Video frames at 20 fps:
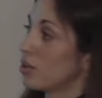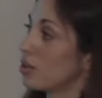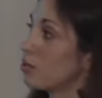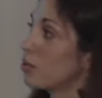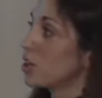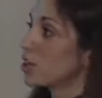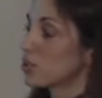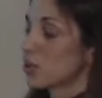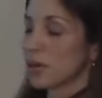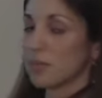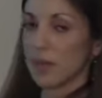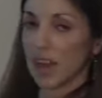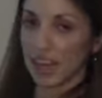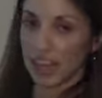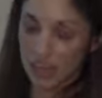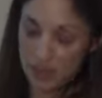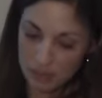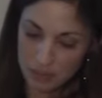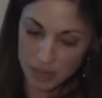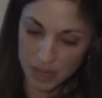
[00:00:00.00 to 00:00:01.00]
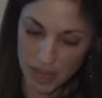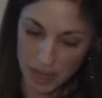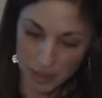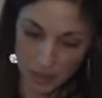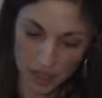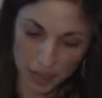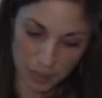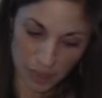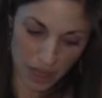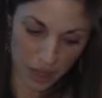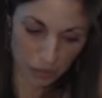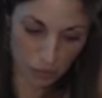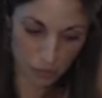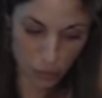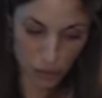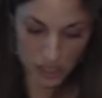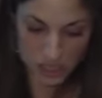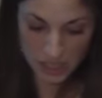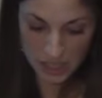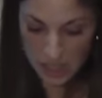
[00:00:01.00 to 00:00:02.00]
which were many, but I'm going to pick
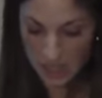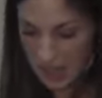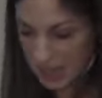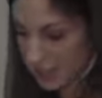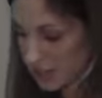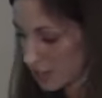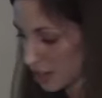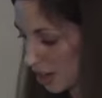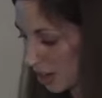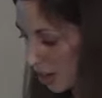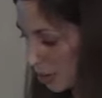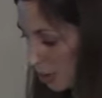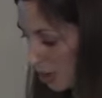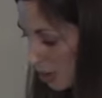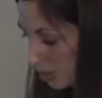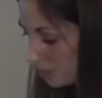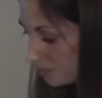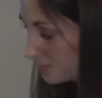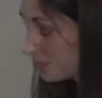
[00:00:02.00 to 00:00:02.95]
4 today to talk about.